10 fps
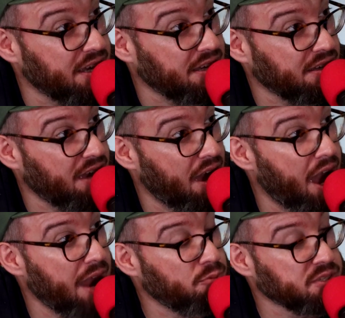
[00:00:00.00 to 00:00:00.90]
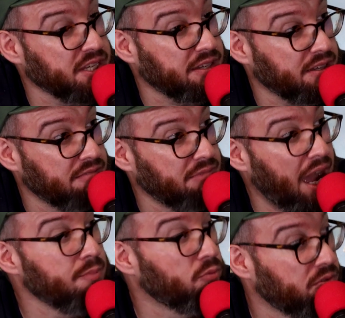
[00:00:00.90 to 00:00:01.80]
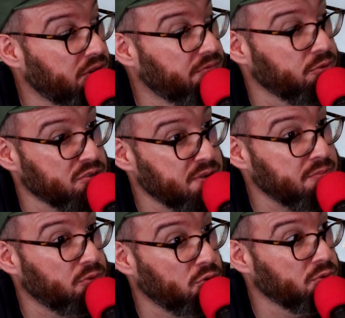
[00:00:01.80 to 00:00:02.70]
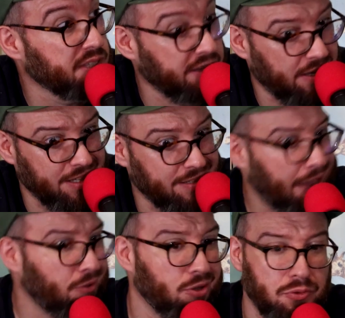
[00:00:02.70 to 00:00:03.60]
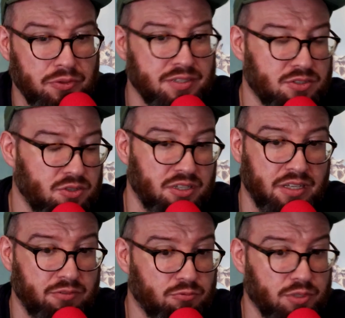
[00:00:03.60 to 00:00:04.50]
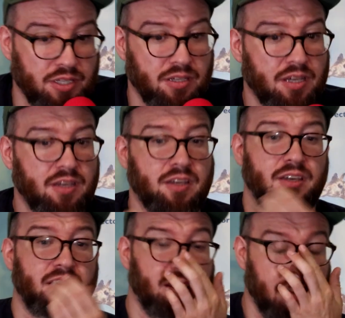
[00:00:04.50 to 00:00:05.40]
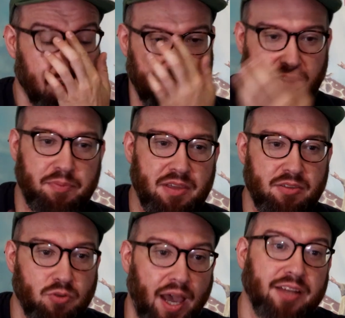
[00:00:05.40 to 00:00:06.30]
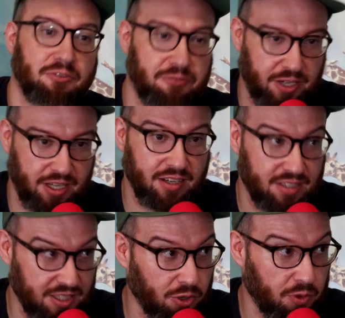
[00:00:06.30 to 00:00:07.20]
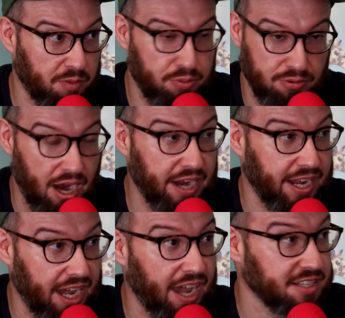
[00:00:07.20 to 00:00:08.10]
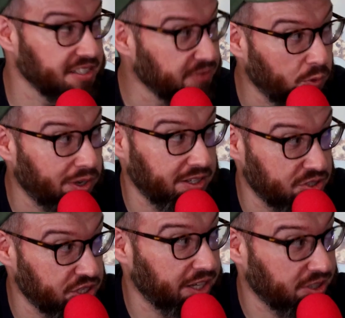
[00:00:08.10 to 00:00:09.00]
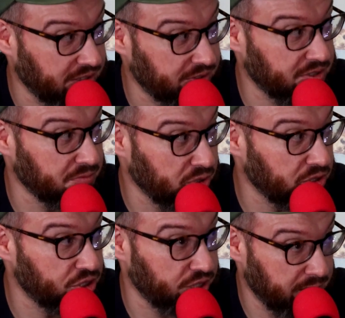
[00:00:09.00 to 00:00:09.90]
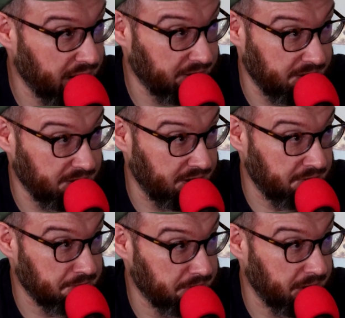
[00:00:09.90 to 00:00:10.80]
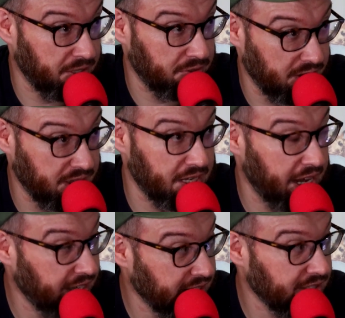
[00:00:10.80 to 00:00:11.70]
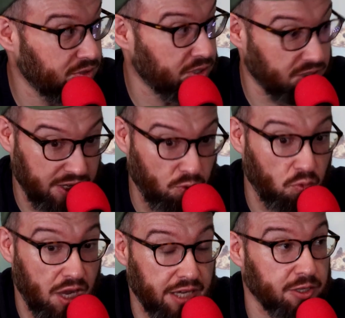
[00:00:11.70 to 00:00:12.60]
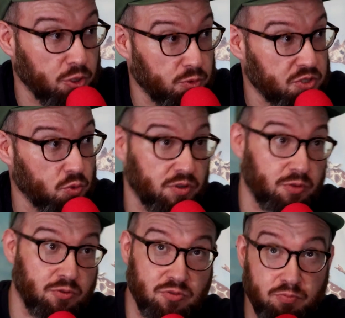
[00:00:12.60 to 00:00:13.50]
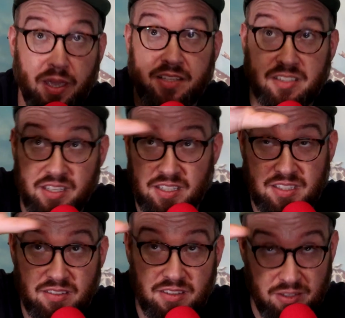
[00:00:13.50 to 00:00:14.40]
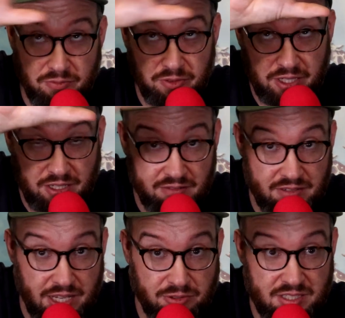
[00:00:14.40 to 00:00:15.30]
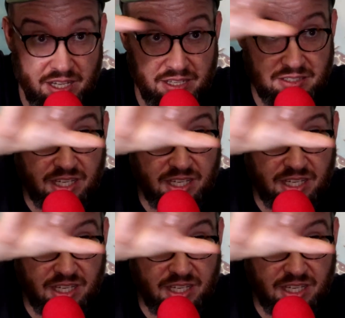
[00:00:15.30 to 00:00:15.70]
Like, I was like, I'm one of the first people who was like, I can download this so you can, like, really, like, you had to fucking deal with prying eyes if you wanted to jack off to some good shit back in the day. Like, you in the 90s, you had to, like, walk into a store that basically the fucking outside